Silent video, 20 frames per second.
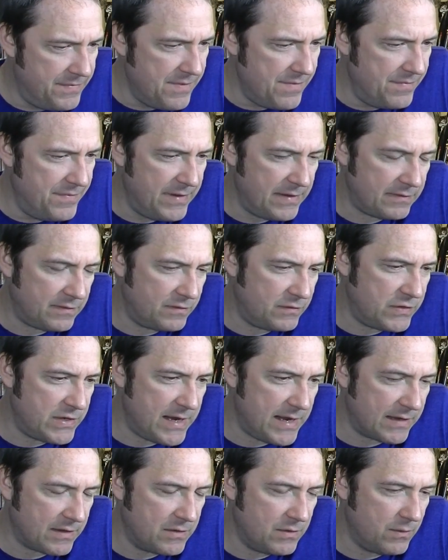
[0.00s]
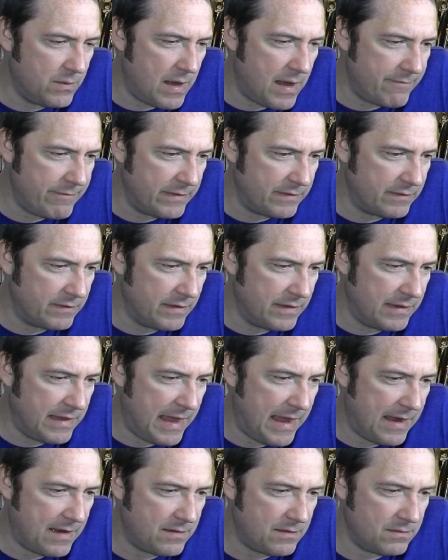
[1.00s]
this chick who obviously
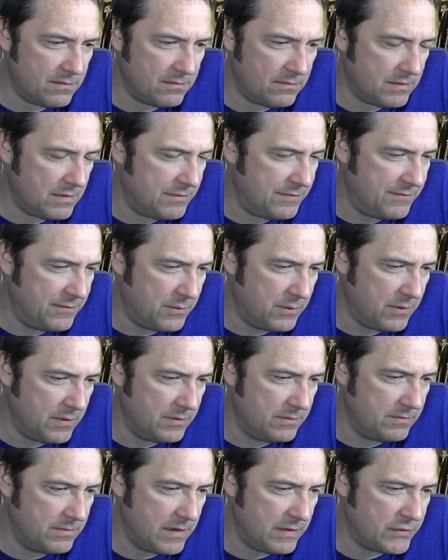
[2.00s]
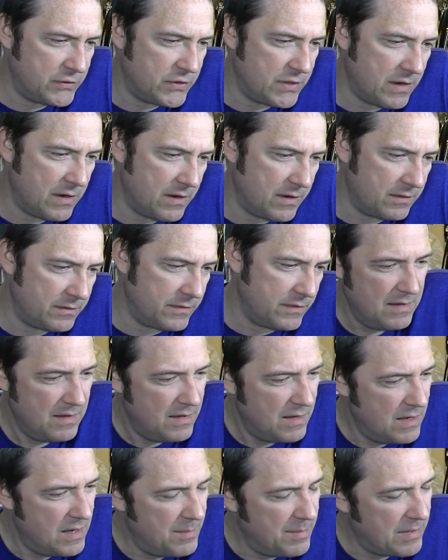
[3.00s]
can't afford a shirt,
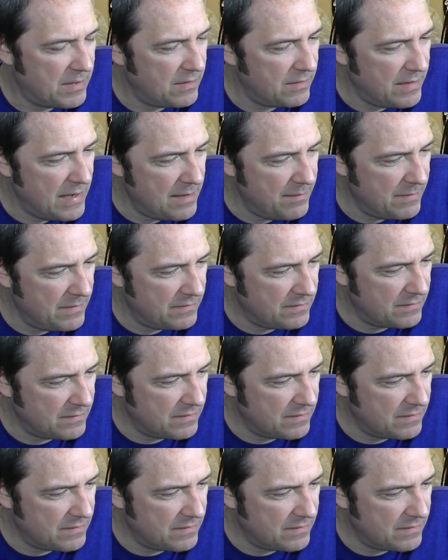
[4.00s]
but her name is